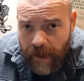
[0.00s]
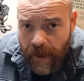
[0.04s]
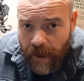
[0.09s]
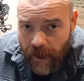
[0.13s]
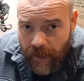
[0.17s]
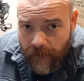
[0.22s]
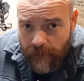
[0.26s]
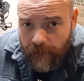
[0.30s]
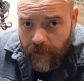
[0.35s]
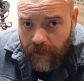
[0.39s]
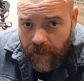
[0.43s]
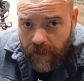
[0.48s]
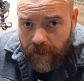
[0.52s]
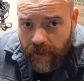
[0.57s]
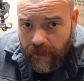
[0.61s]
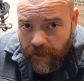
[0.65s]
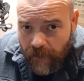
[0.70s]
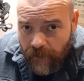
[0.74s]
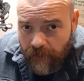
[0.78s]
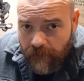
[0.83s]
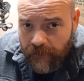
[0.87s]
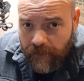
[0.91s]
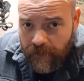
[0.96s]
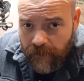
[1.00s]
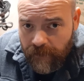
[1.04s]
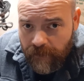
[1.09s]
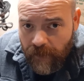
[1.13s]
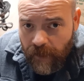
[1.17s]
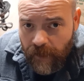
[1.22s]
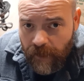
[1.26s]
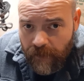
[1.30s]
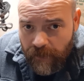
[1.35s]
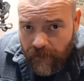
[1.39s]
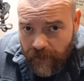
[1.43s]
hey, I'm really in love with your
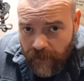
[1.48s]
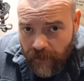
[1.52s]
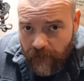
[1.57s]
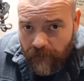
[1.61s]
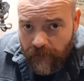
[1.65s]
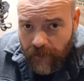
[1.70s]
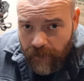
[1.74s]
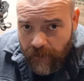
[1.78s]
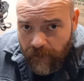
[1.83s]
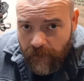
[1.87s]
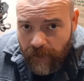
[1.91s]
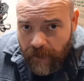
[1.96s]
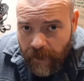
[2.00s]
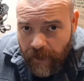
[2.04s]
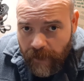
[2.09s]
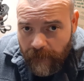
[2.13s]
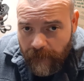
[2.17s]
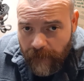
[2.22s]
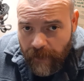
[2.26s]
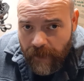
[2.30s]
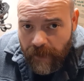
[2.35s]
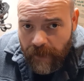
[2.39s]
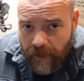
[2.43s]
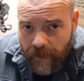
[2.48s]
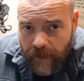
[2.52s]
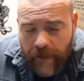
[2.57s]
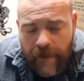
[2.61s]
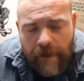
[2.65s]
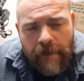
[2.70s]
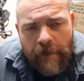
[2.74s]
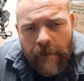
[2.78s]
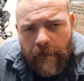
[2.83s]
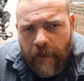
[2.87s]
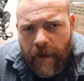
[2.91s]
daughter and I really want to get married.
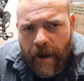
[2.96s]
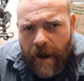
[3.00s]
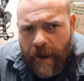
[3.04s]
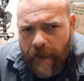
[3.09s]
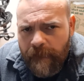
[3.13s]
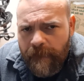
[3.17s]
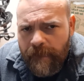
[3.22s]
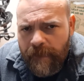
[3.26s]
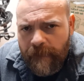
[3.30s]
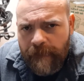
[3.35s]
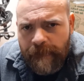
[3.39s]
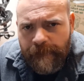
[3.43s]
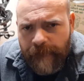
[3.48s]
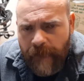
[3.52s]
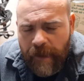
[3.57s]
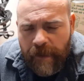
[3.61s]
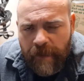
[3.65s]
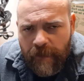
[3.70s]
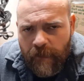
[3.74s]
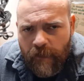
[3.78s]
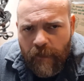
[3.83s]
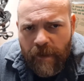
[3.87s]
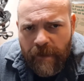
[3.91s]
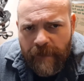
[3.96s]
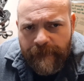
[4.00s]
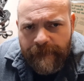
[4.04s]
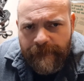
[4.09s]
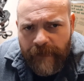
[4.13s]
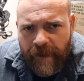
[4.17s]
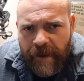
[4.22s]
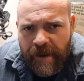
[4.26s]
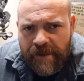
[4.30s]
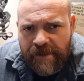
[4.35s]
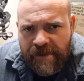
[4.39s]
Or however the fuck you want to
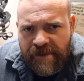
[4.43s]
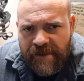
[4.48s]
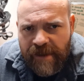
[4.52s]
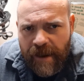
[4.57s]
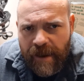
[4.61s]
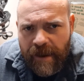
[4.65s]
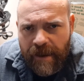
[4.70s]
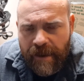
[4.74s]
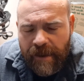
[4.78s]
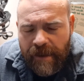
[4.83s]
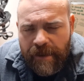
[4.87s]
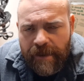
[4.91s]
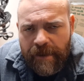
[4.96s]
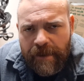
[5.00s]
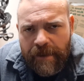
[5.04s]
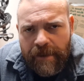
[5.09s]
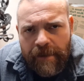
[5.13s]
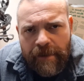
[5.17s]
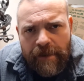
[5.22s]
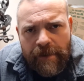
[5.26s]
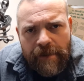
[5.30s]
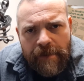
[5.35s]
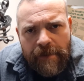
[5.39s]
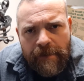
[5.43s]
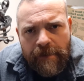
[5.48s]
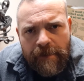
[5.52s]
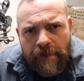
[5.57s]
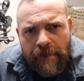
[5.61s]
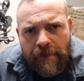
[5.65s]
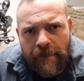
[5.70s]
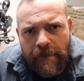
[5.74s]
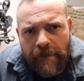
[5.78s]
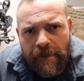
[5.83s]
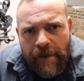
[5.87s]
fucking say it.
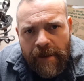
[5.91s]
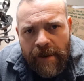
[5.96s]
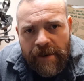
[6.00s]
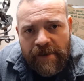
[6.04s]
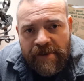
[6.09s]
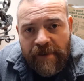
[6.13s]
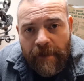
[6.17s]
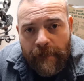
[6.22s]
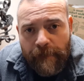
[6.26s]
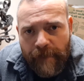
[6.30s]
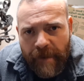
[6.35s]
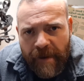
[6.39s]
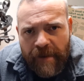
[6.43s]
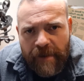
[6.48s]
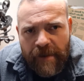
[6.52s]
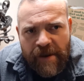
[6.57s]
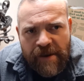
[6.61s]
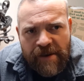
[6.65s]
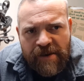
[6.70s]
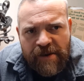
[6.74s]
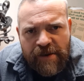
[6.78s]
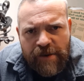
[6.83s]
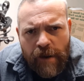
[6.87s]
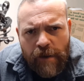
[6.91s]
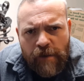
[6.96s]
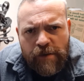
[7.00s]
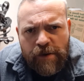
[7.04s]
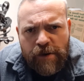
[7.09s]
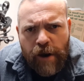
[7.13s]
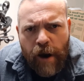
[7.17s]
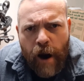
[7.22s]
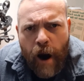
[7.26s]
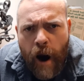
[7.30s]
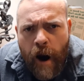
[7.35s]
It shows
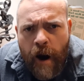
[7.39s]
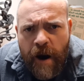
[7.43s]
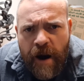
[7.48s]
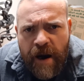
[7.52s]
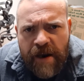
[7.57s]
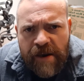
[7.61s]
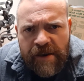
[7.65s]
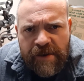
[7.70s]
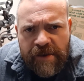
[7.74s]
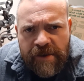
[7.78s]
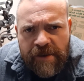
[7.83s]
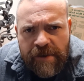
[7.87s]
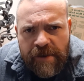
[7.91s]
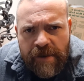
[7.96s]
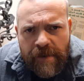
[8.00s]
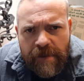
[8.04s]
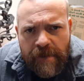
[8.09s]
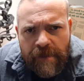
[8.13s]
courage.